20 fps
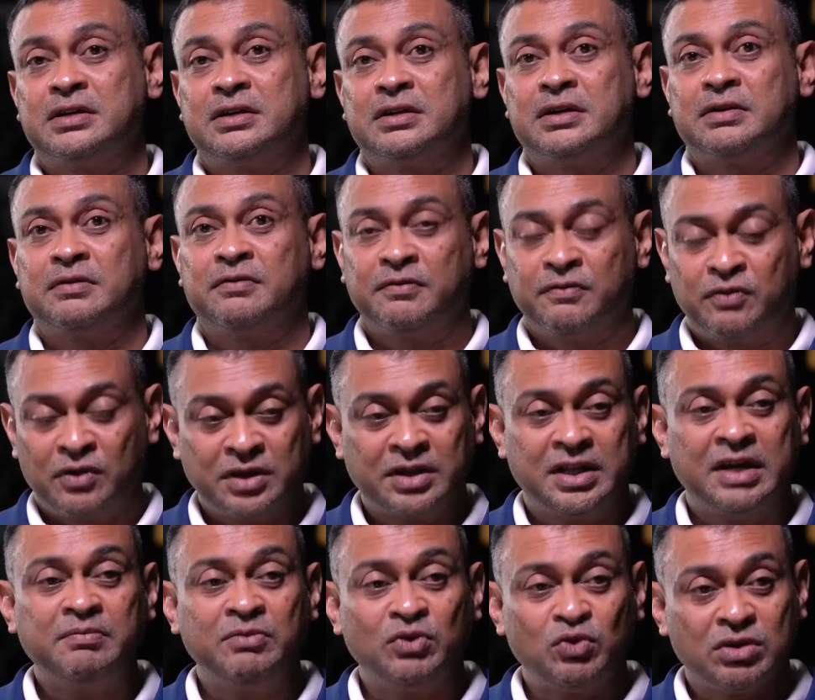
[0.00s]
For
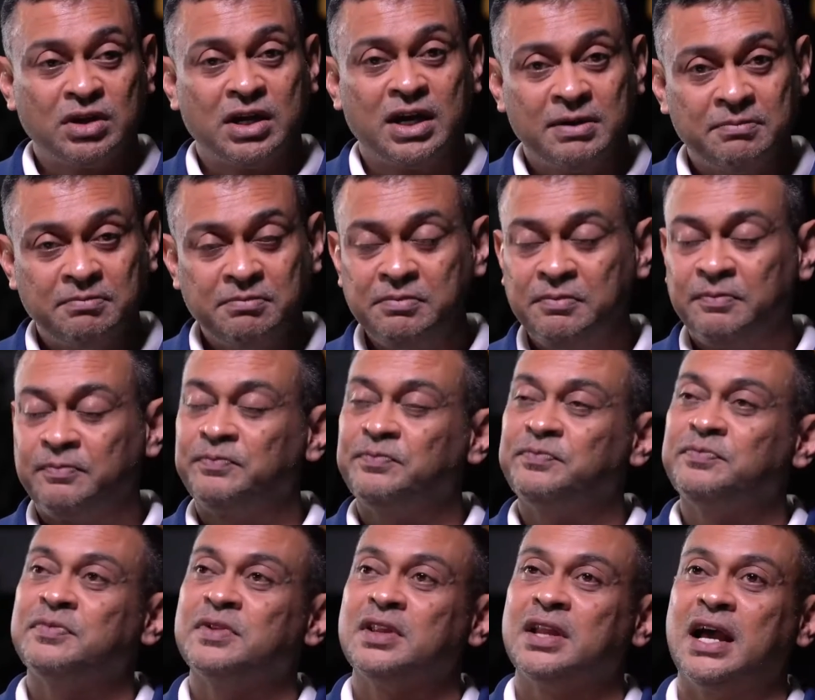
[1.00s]
them to come,
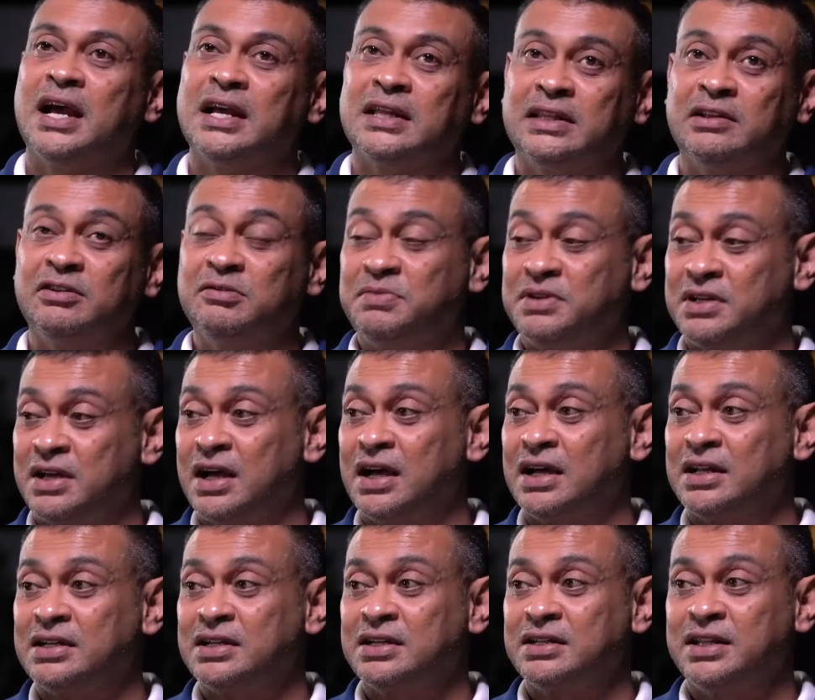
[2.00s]
I think it'll be
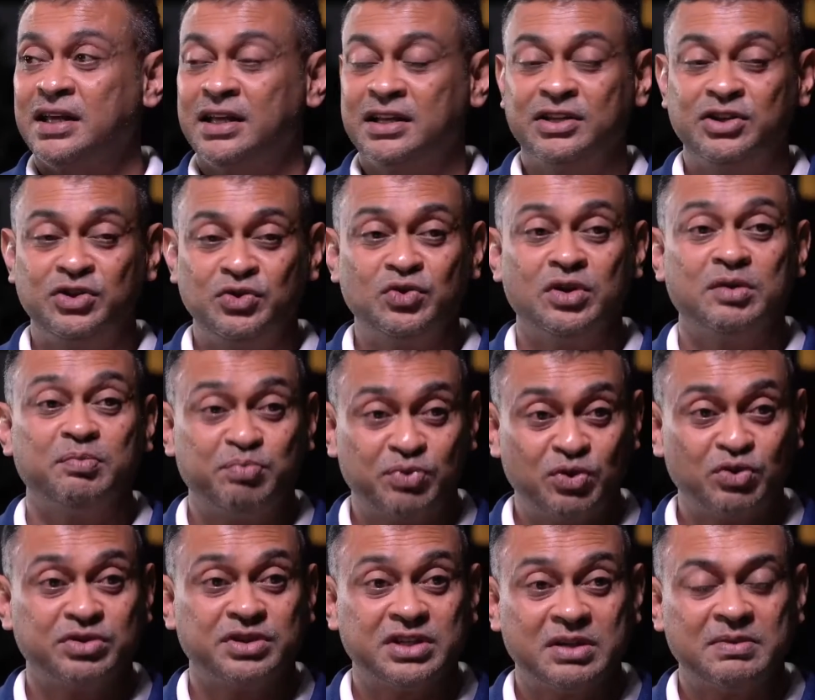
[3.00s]
harder than you
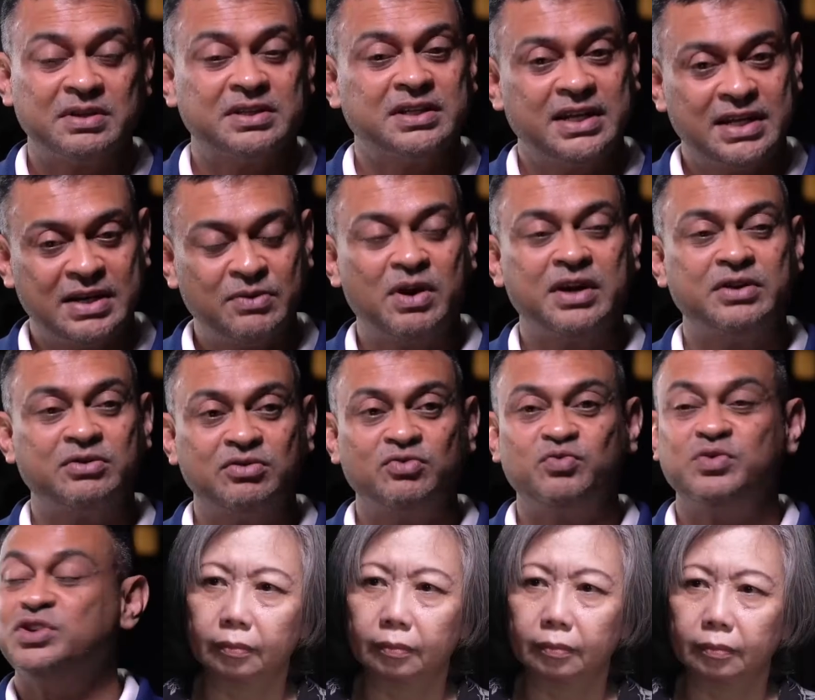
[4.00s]
approach them and say, why don't
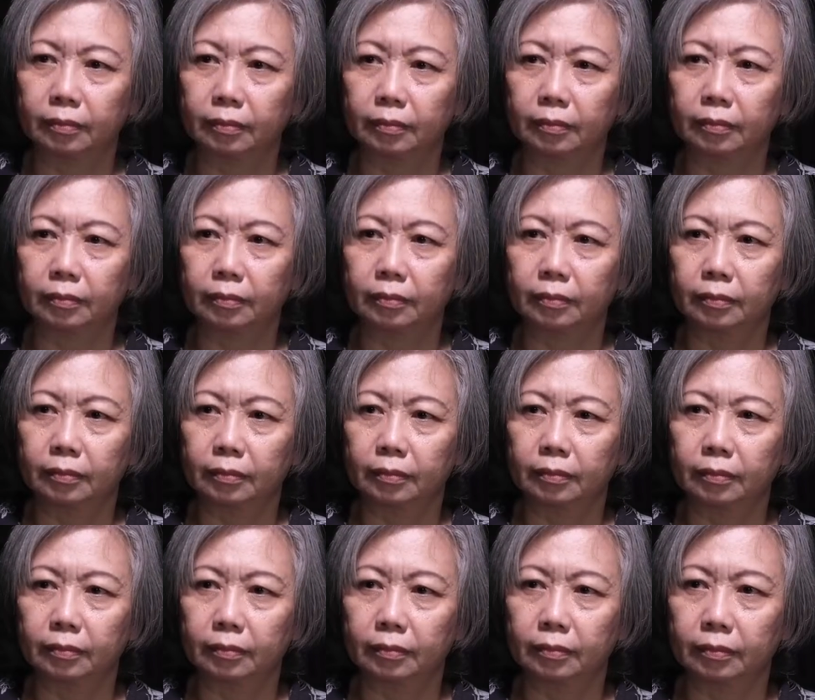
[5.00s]
we do this check
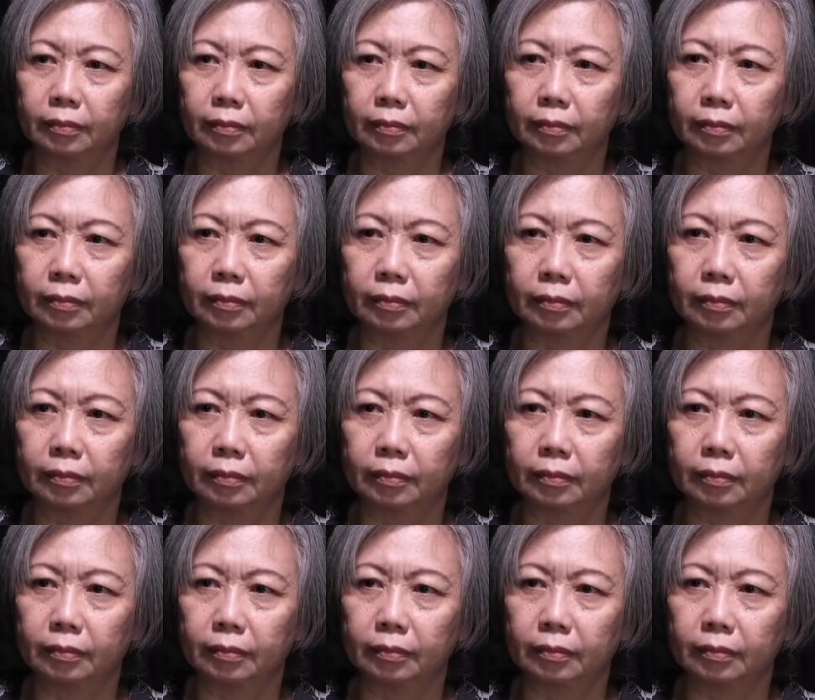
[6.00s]
for you?